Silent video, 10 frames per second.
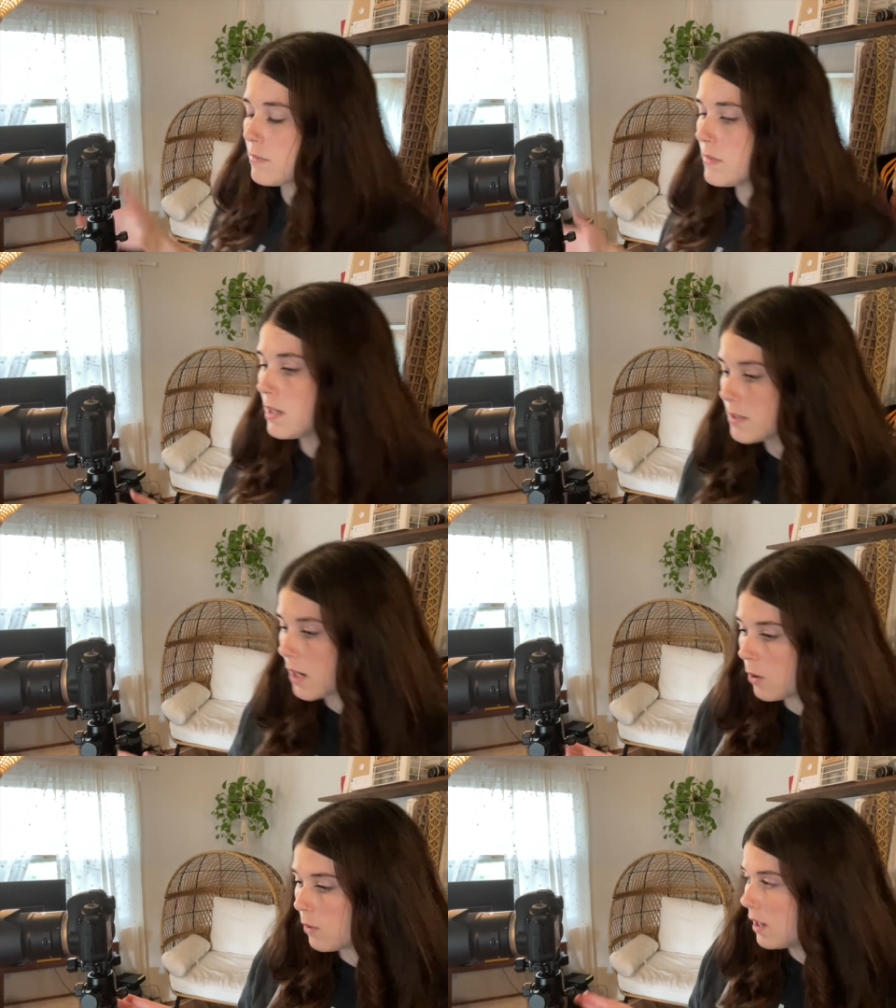
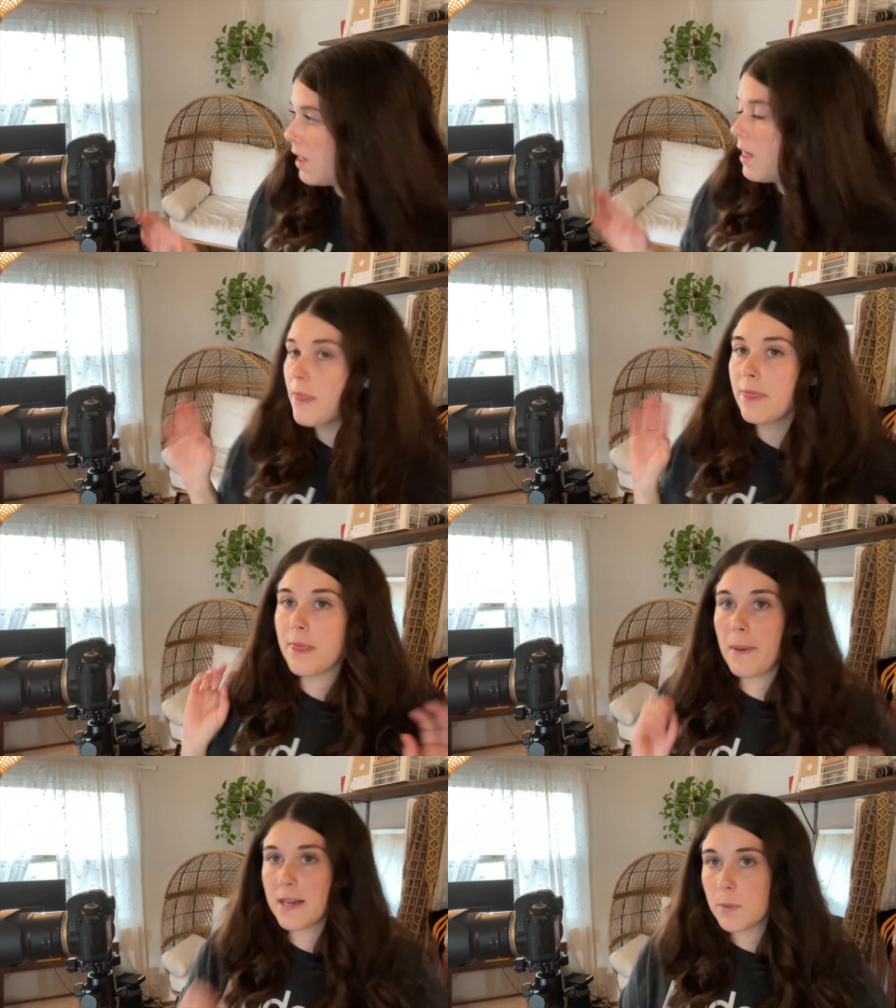So the
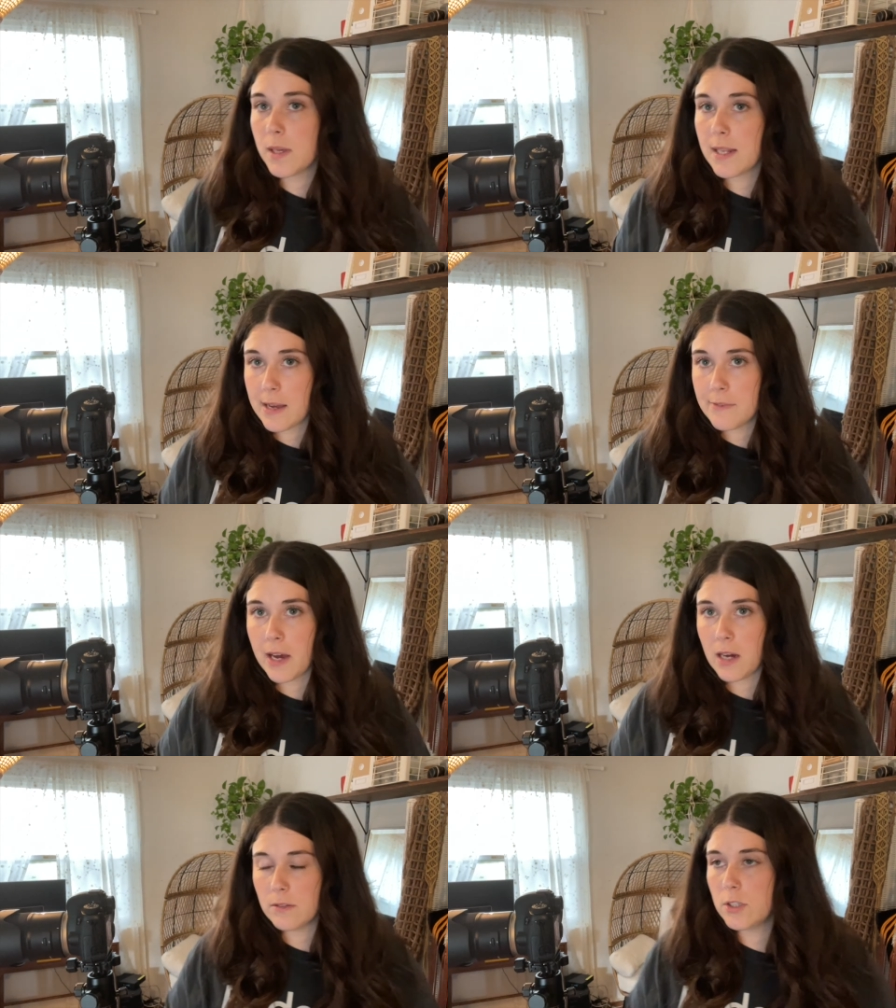best way that I
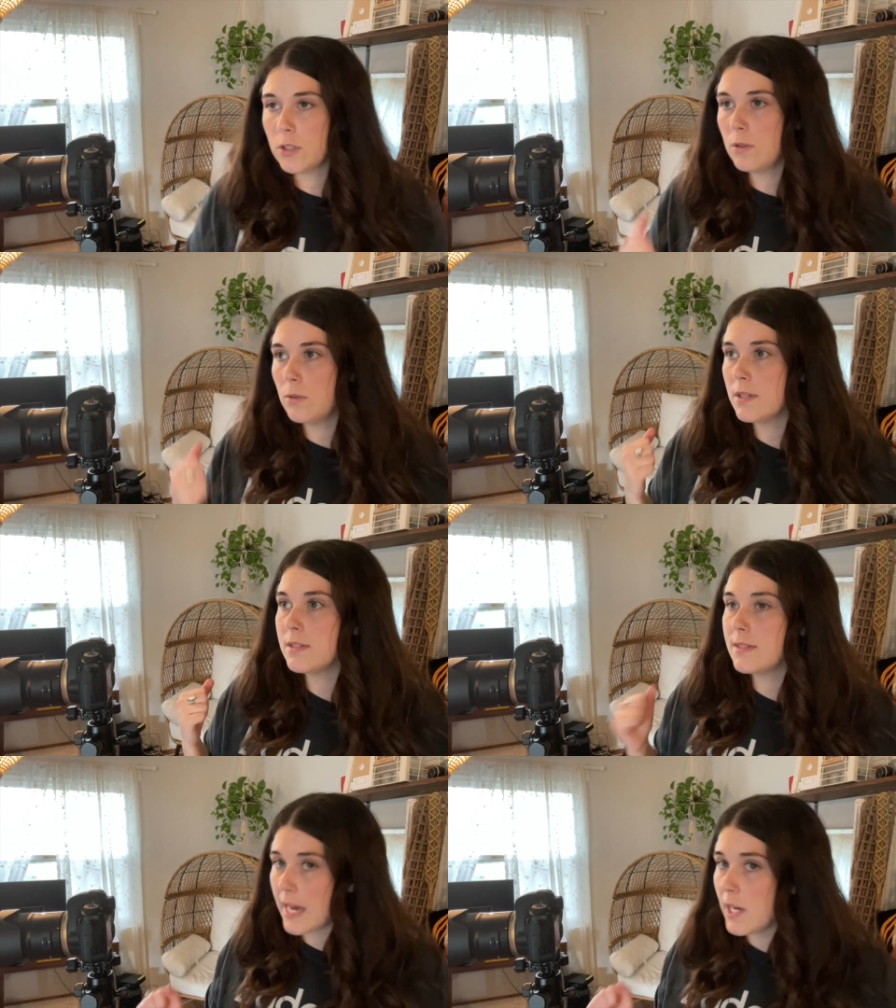found to
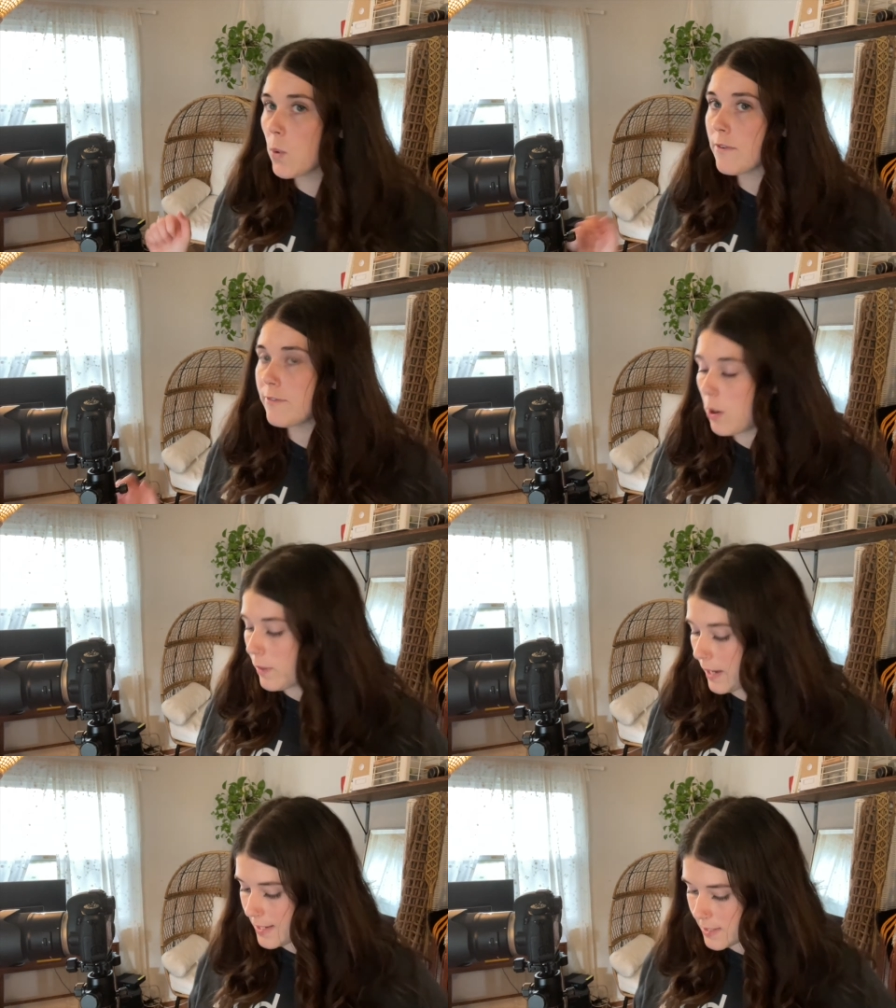set your
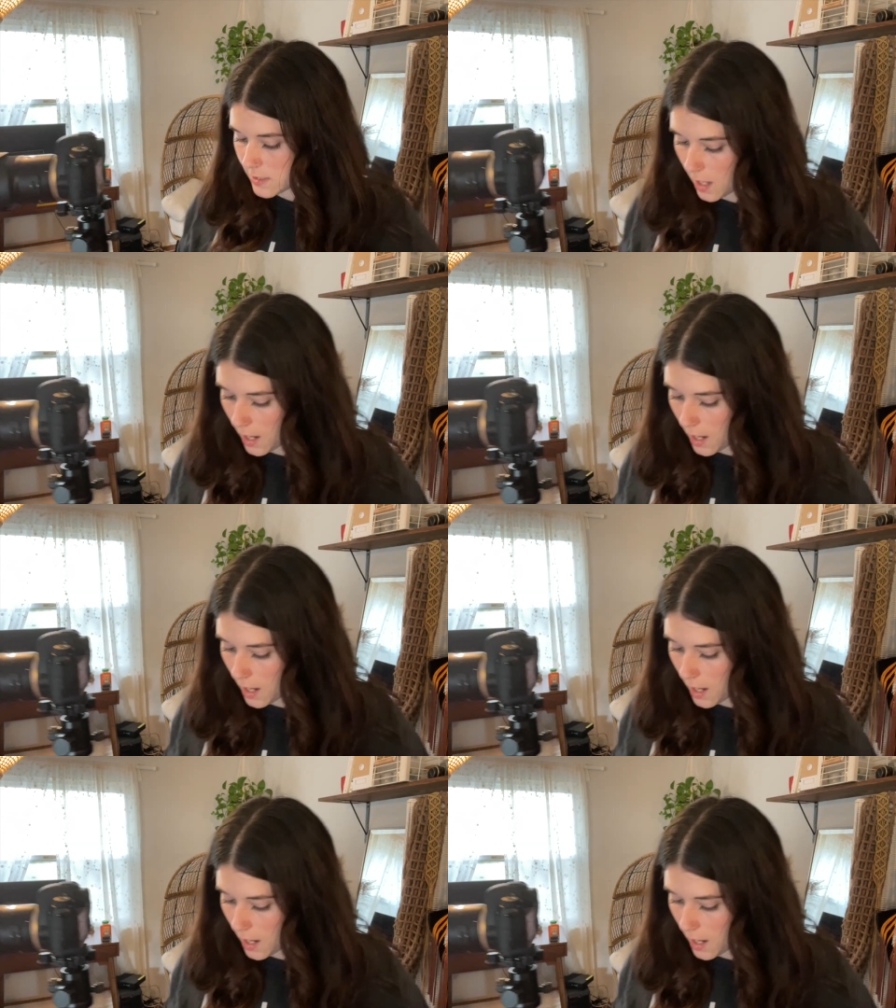focus